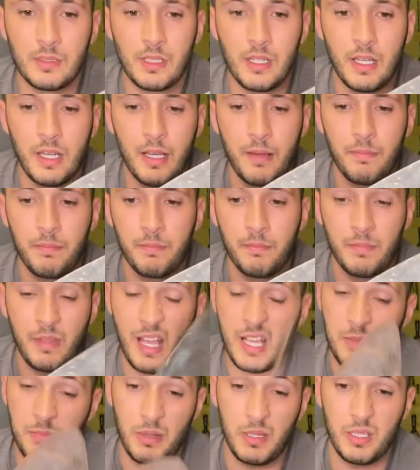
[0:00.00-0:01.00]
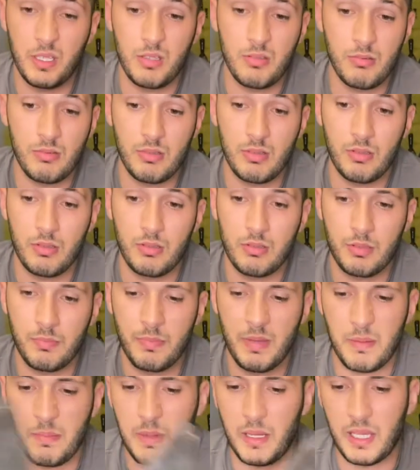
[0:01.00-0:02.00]
Has been used. It's a
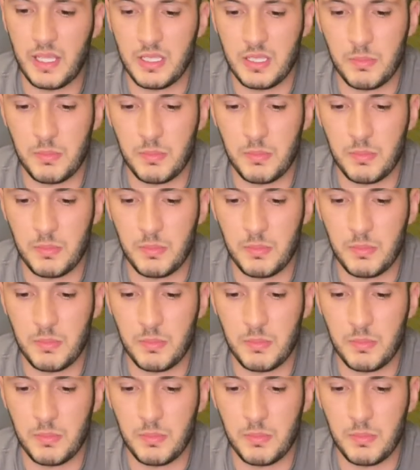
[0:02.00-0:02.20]
bit minging,